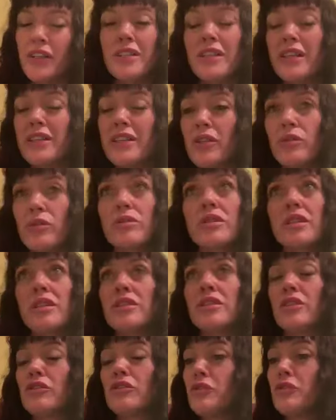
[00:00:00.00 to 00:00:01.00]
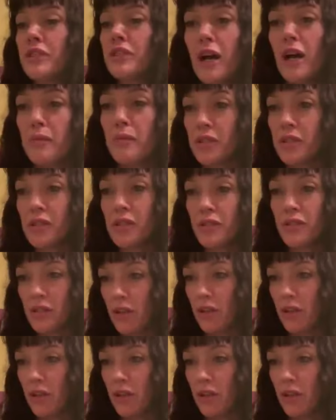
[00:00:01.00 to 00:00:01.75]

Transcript: and I don't think their tree options